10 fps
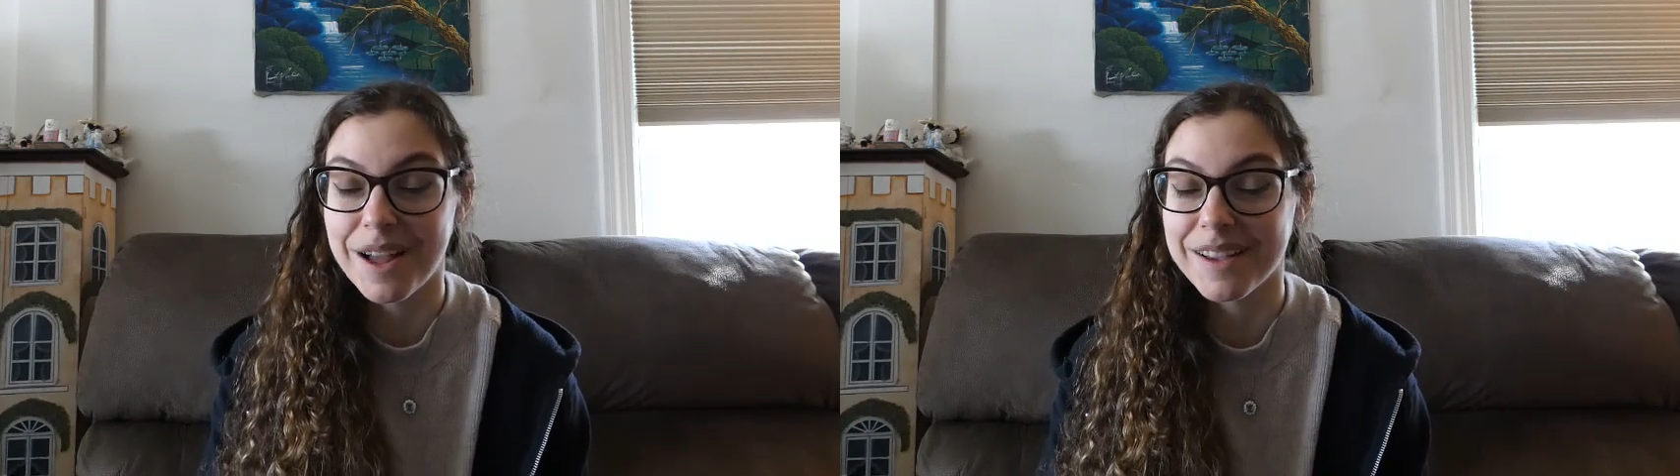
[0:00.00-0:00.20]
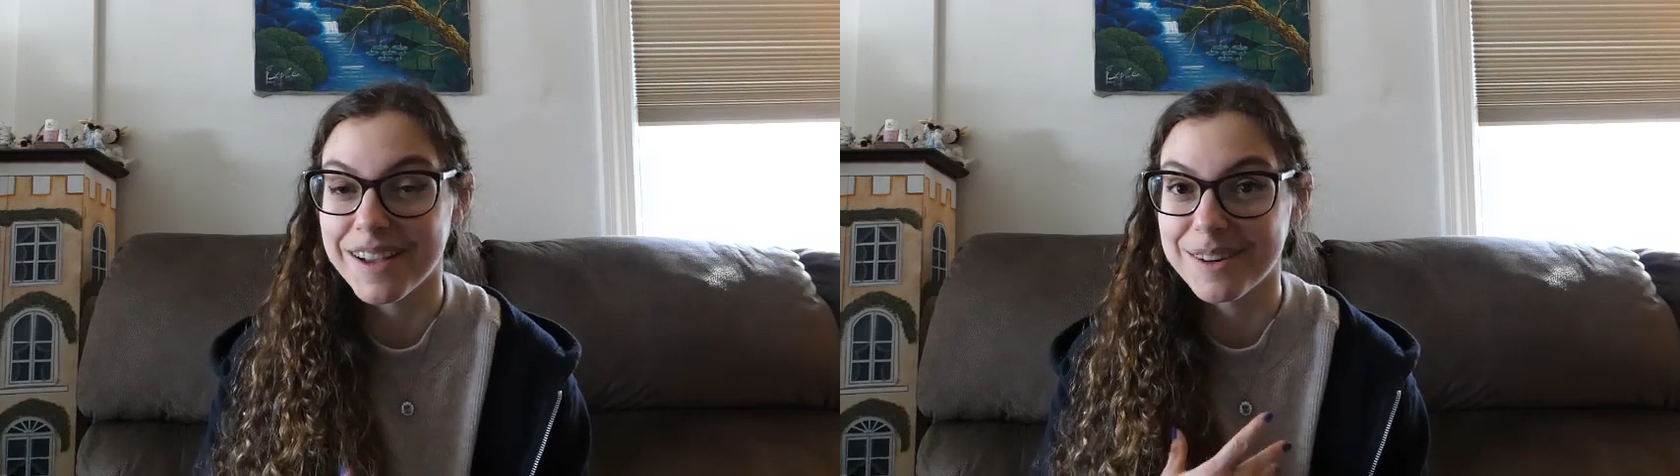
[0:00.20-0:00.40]

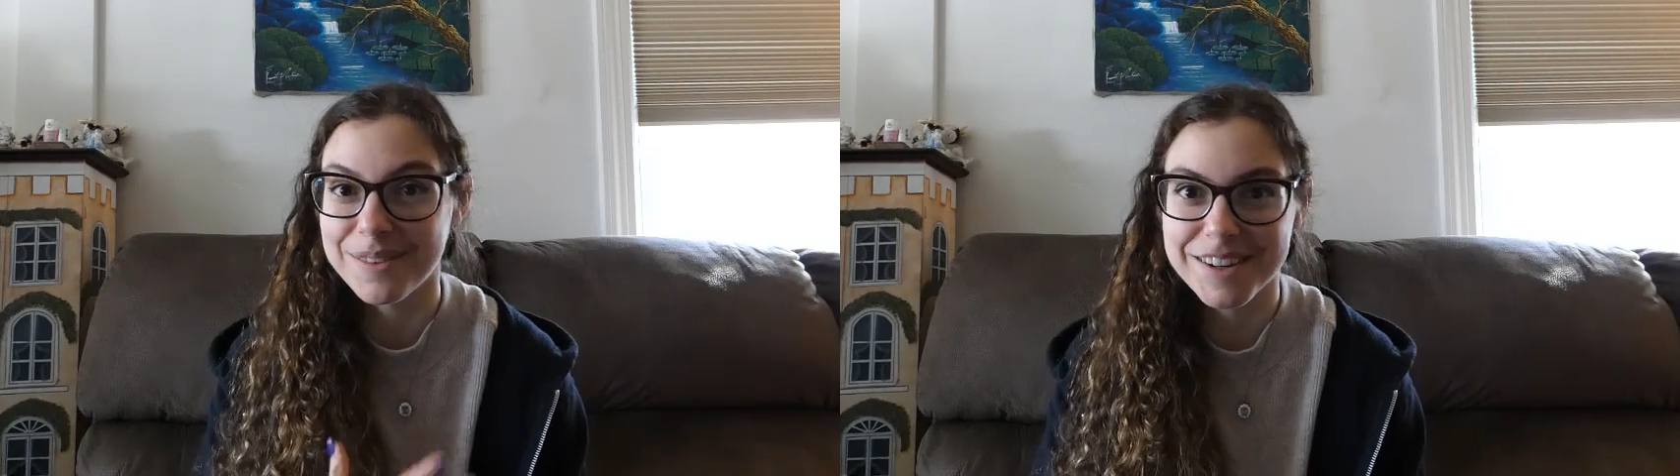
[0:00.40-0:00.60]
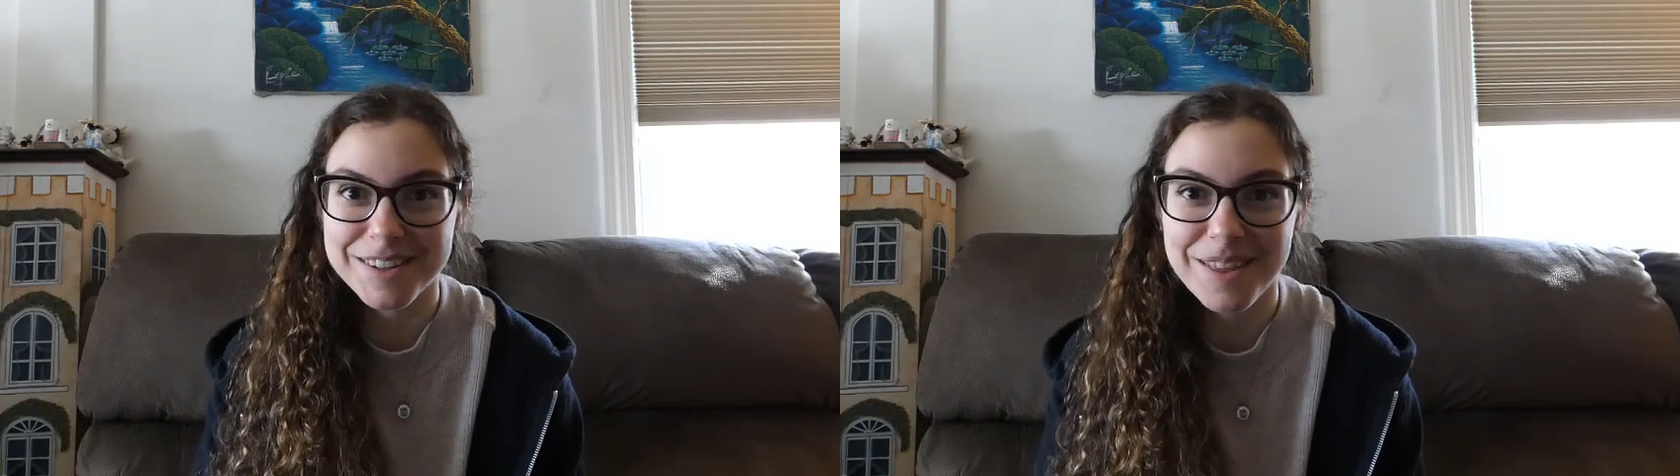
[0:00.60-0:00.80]
I kind of
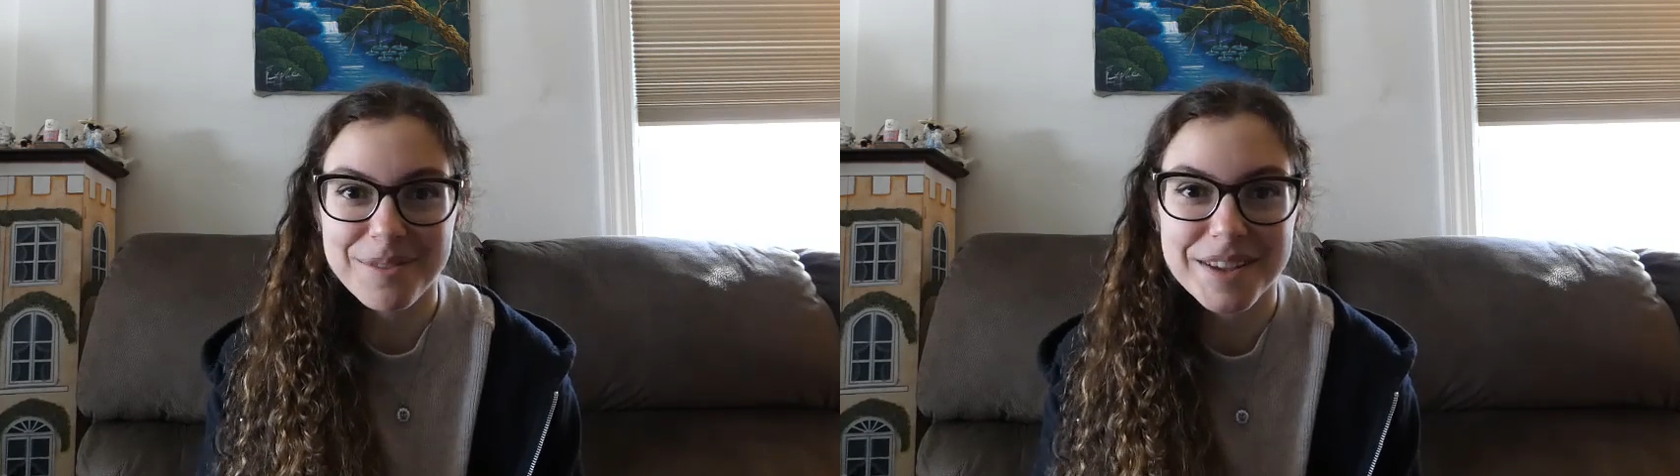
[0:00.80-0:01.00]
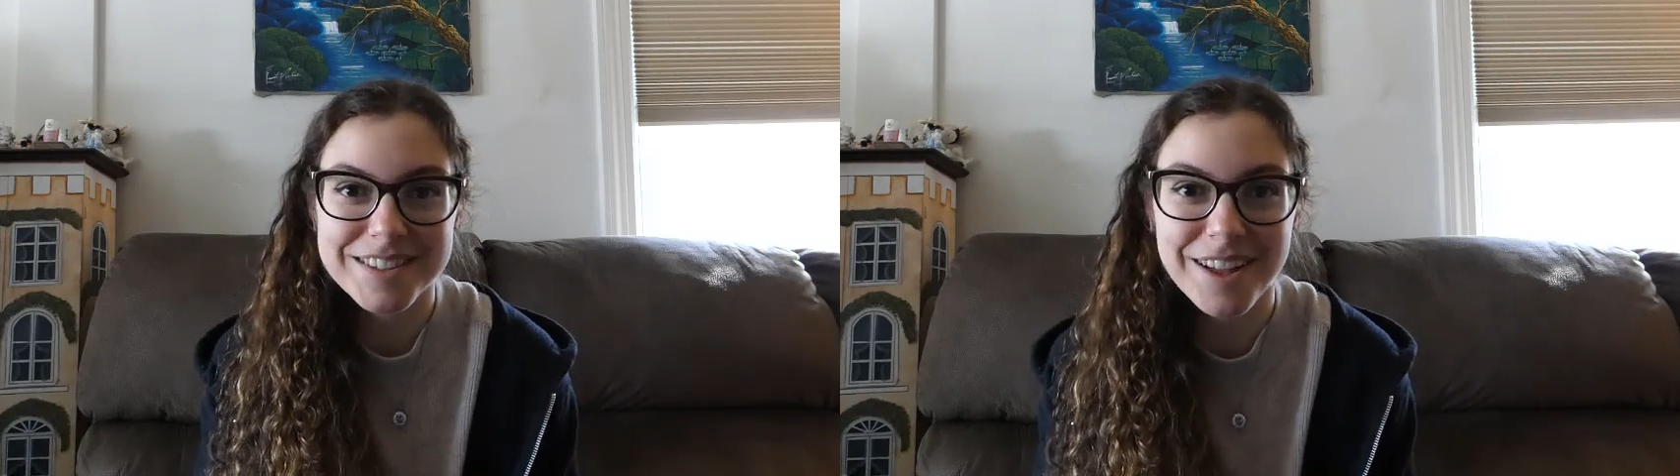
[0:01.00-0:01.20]
want to do
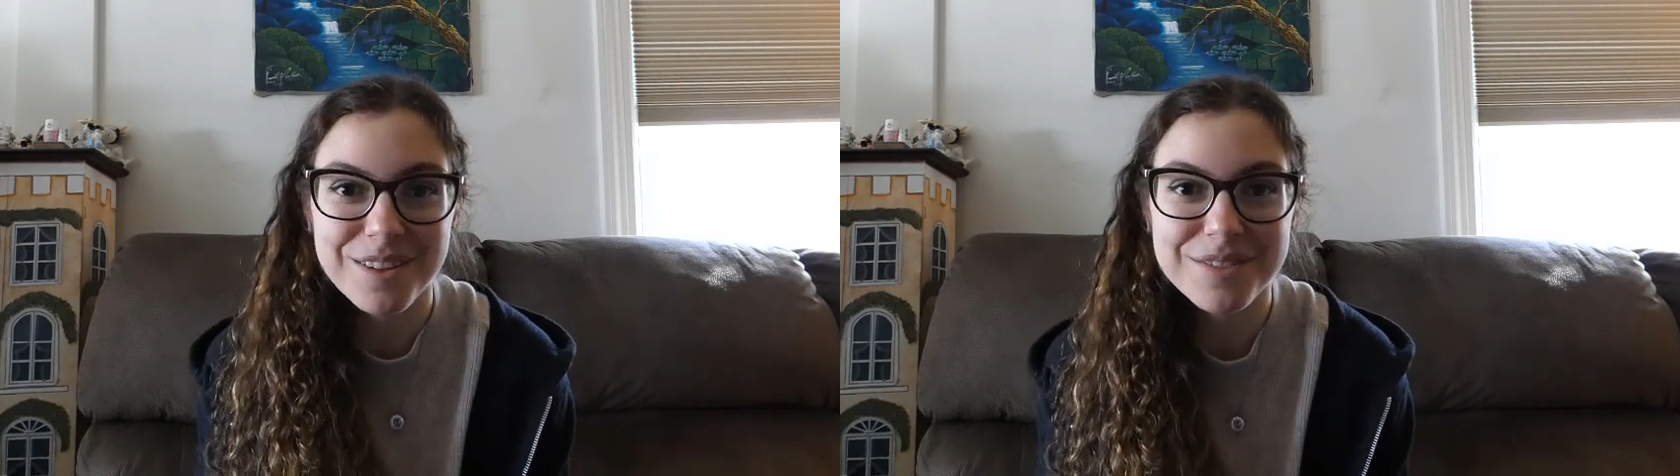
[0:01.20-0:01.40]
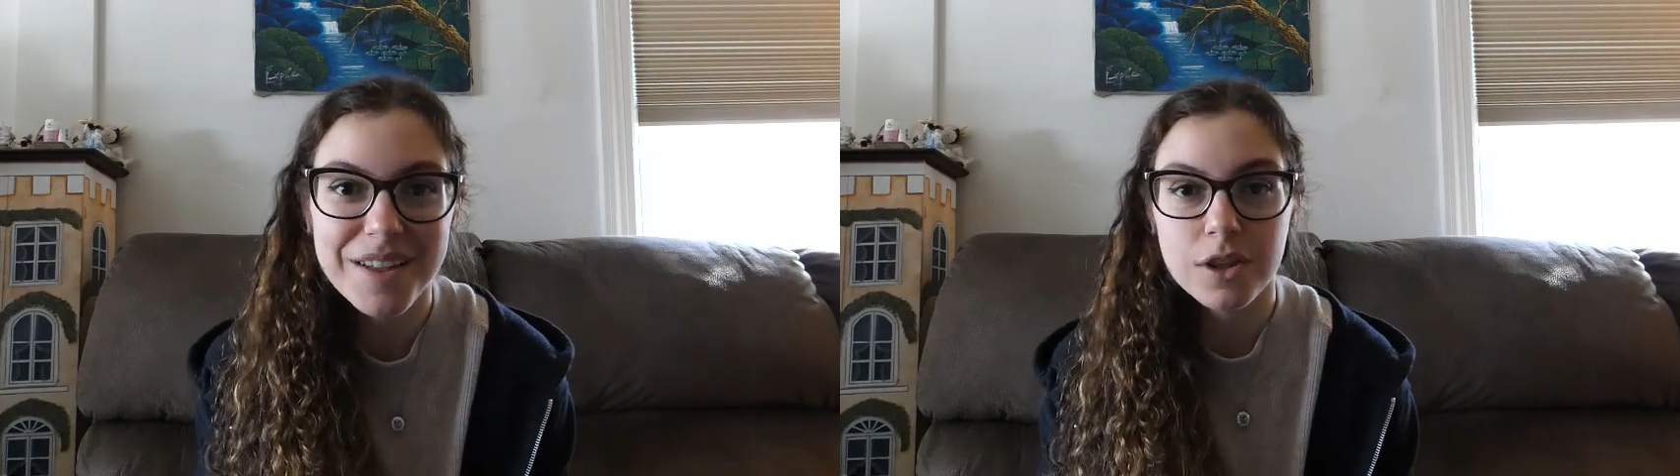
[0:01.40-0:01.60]
that
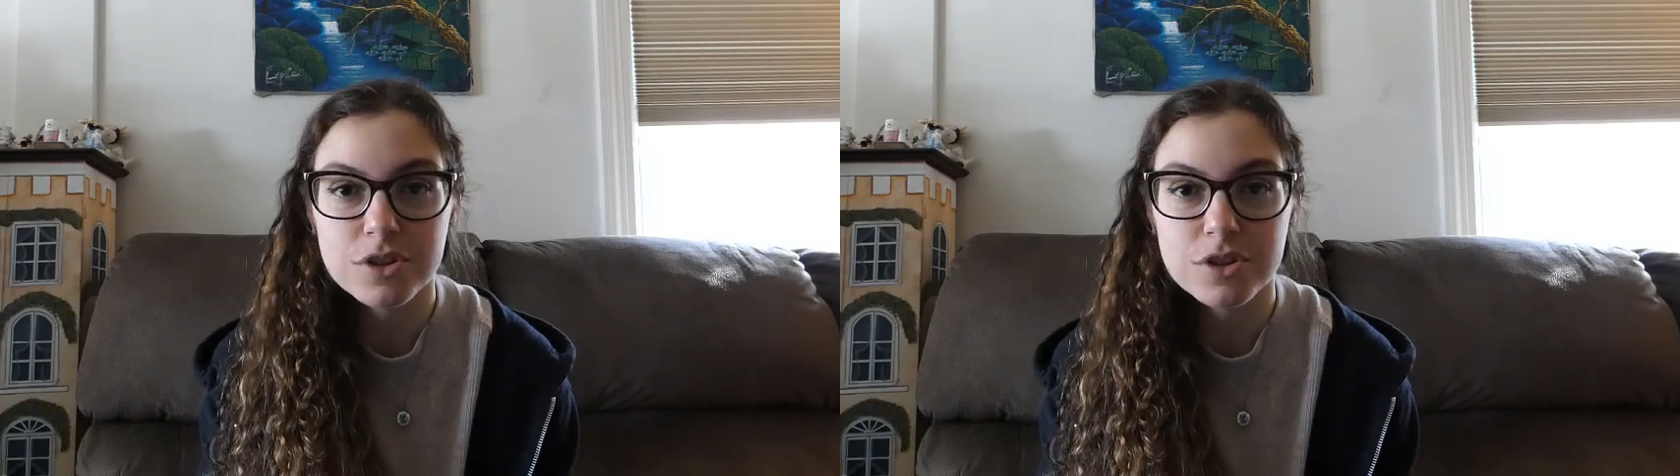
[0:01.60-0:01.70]
myself.